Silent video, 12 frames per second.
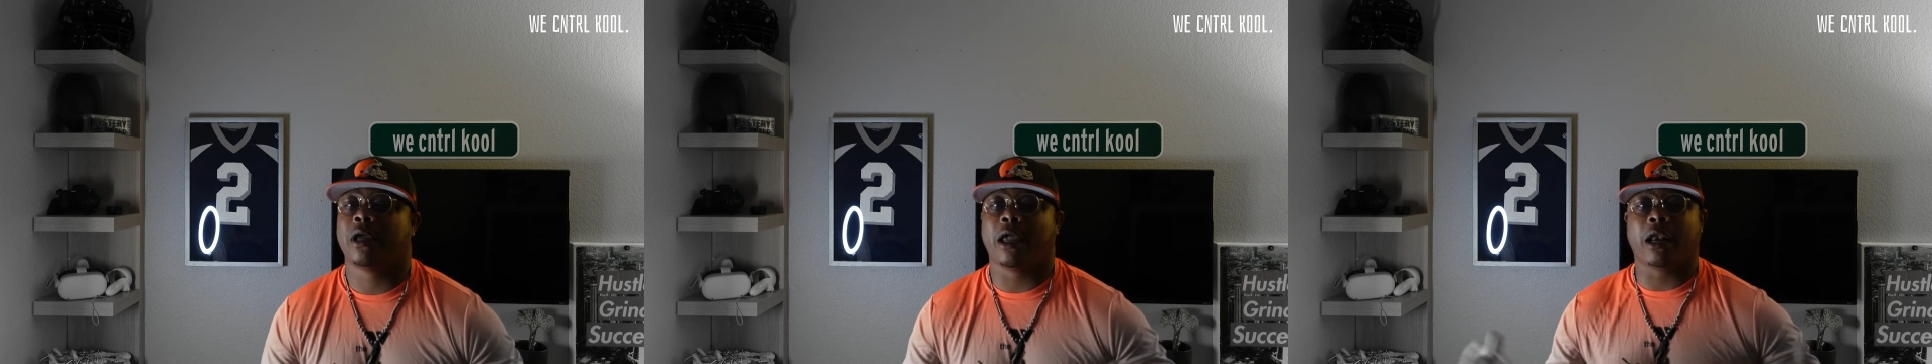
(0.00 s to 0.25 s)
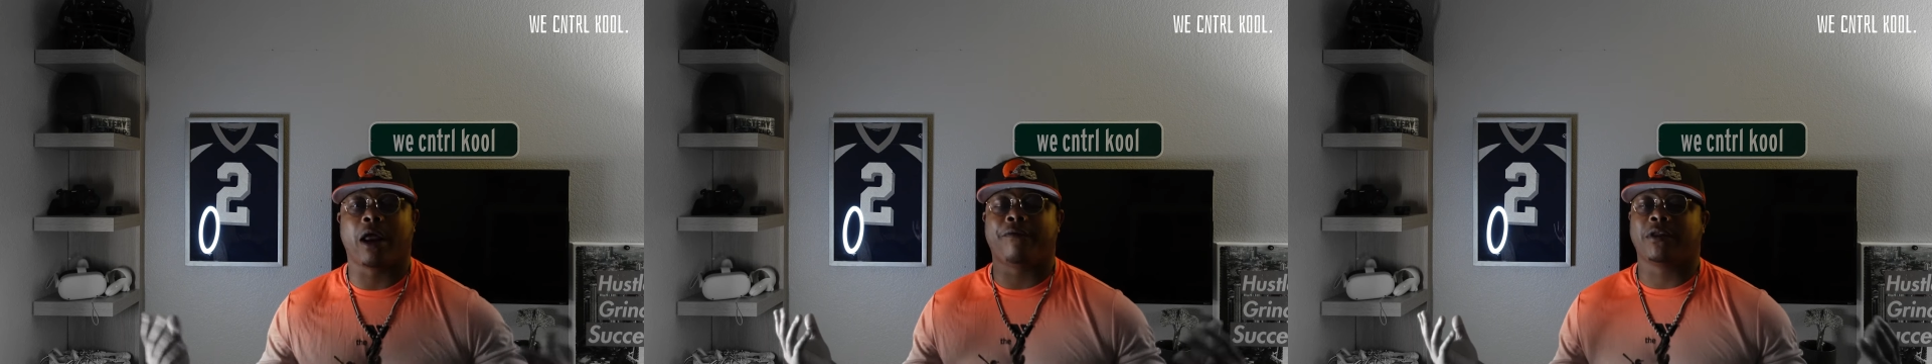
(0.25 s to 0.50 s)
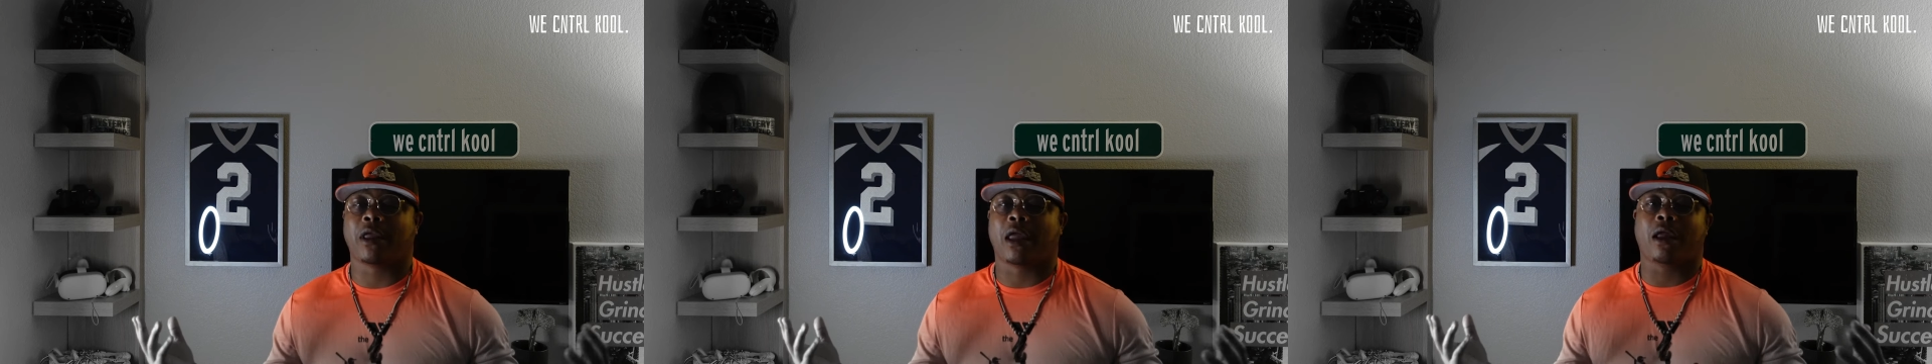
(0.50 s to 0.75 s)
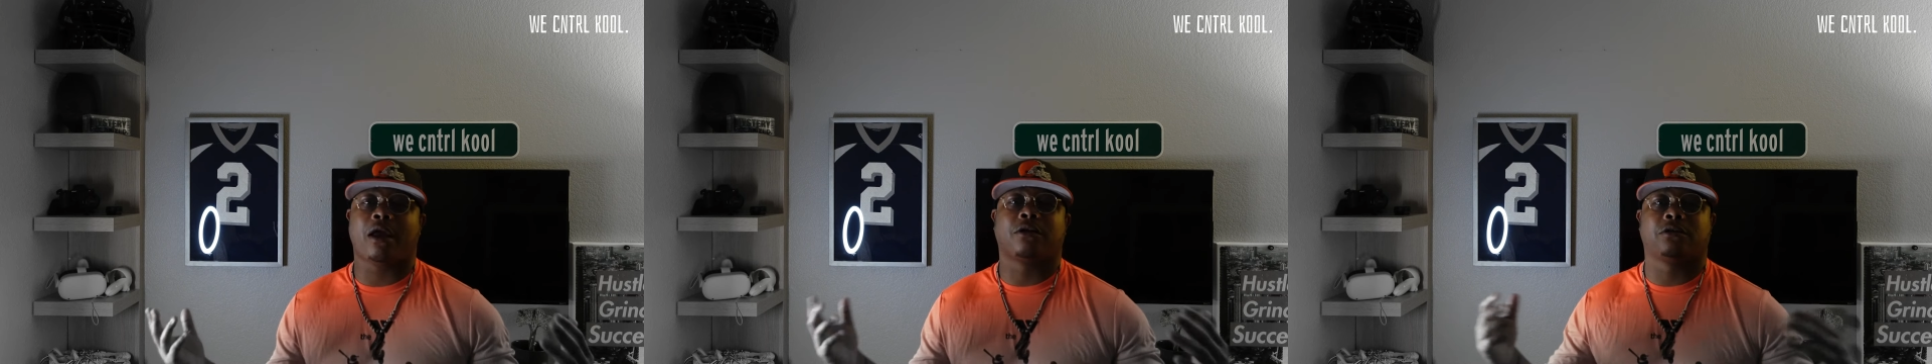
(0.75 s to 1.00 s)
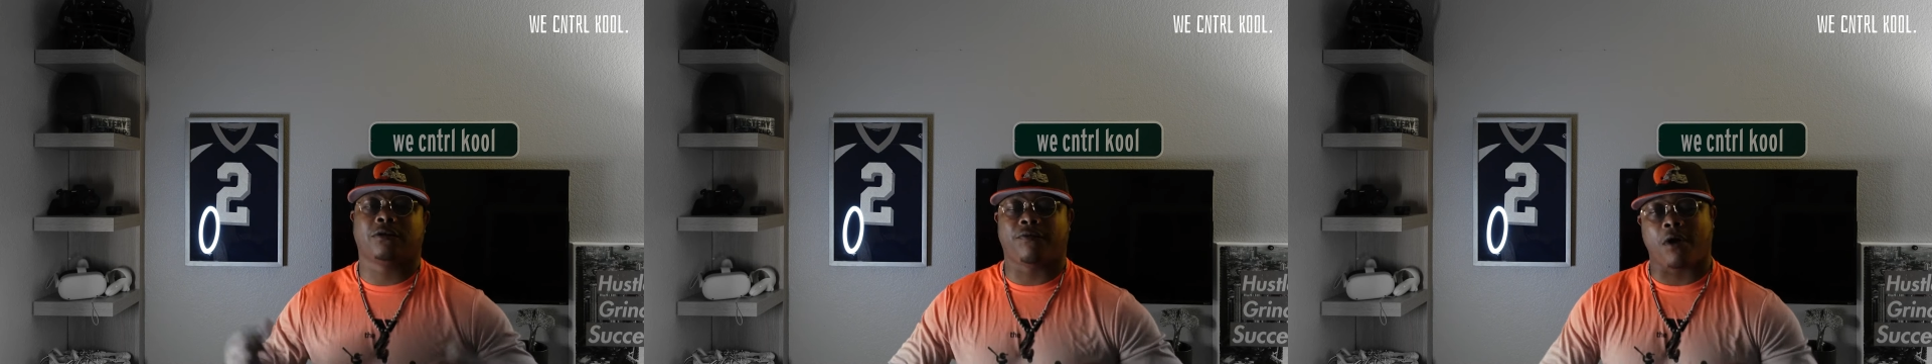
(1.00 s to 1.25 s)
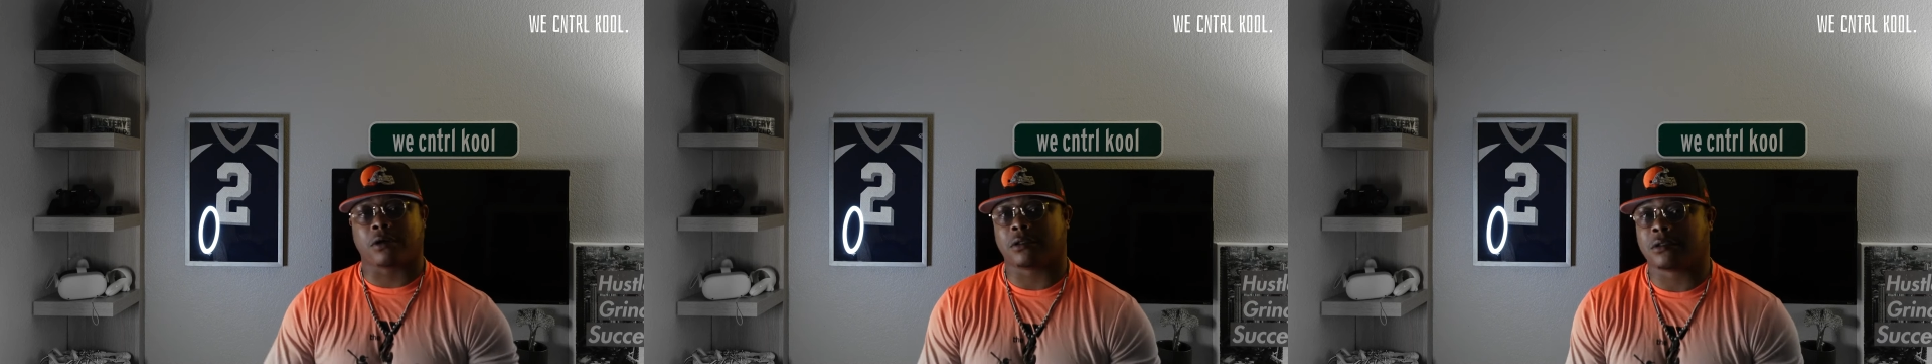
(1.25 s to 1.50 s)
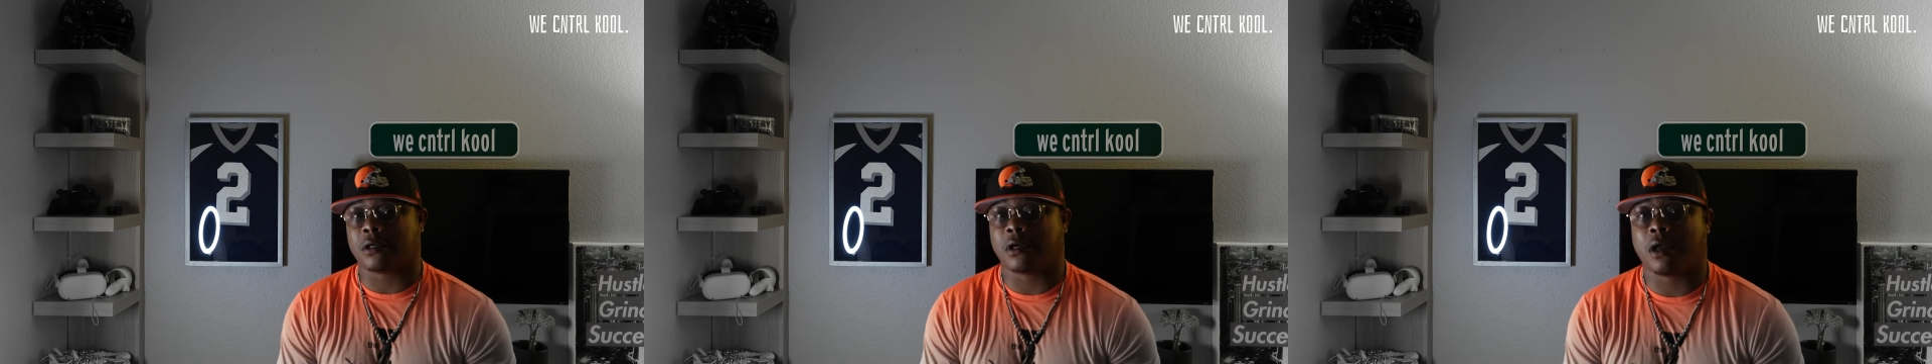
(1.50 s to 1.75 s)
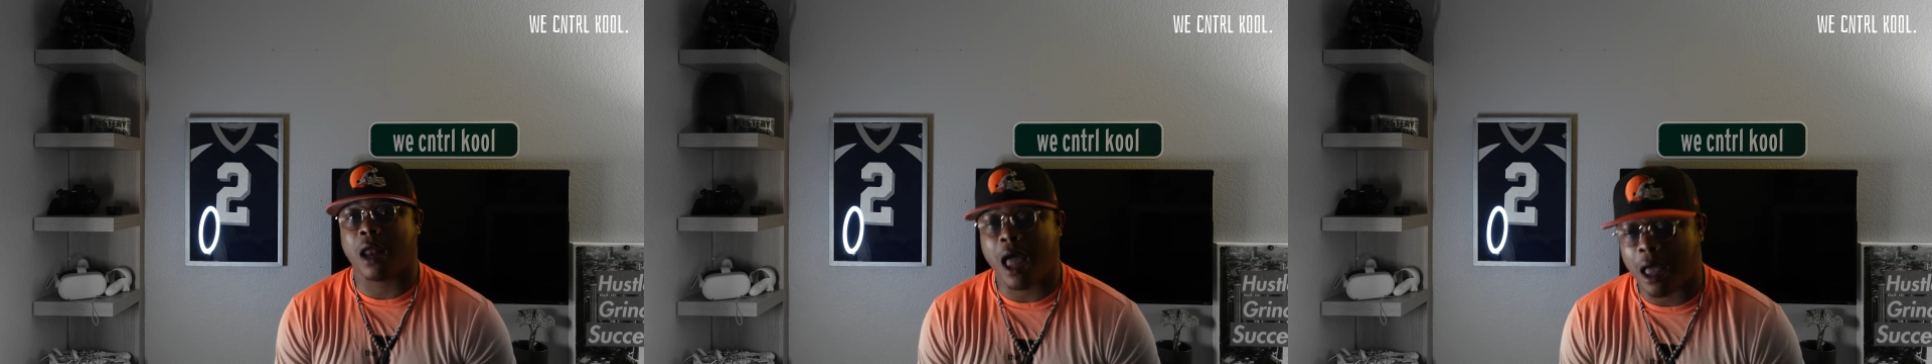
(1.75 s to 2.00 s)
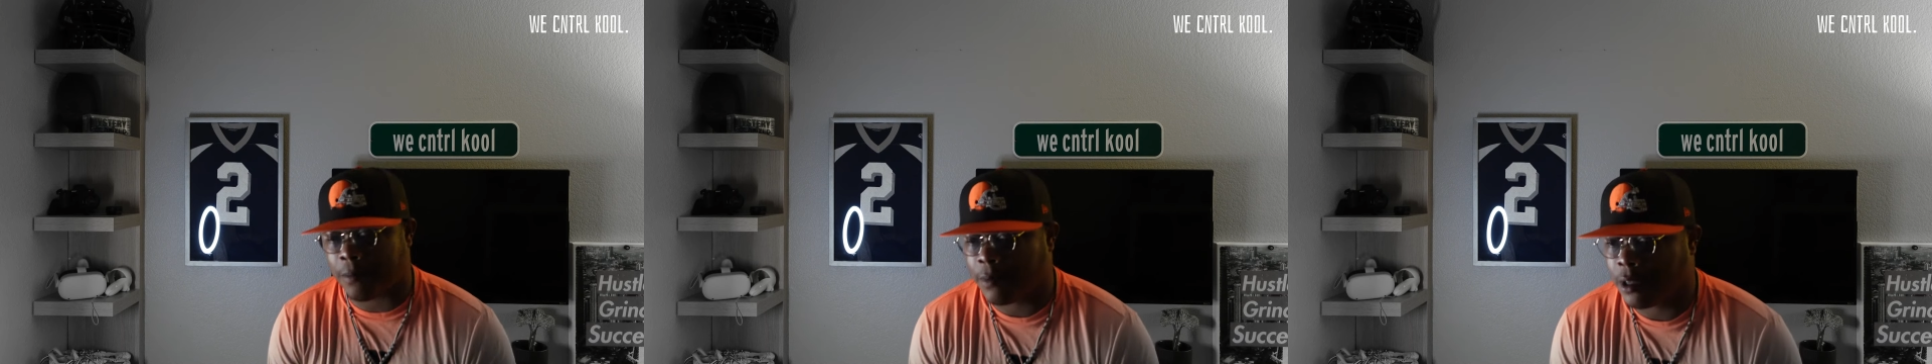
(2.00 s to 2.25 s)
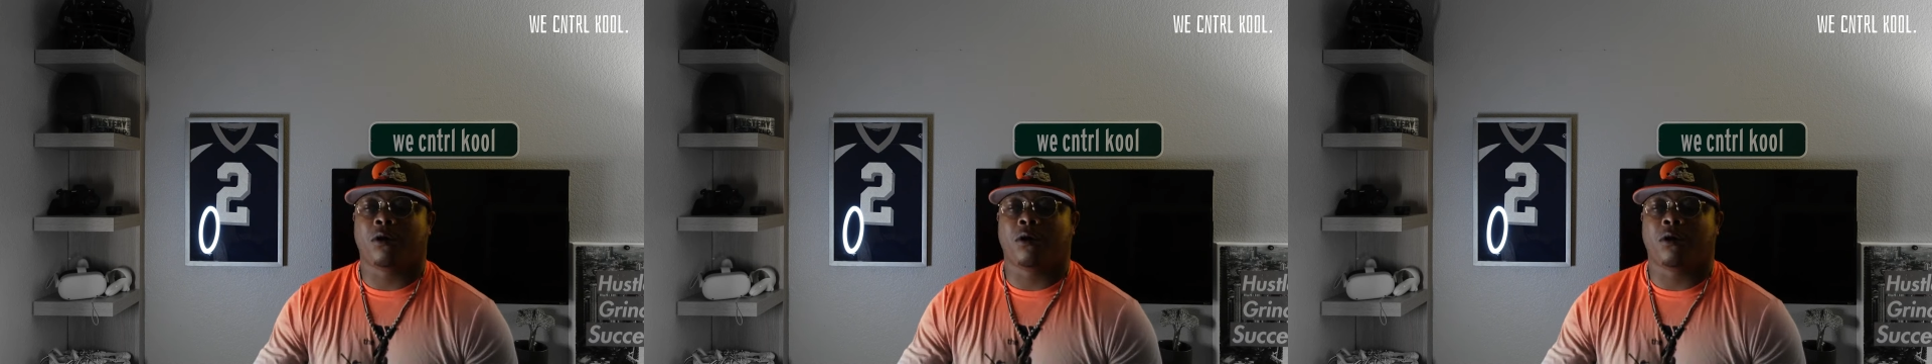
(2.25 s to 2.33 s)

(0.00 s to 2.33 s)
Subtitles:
and everything else just falls into your lap.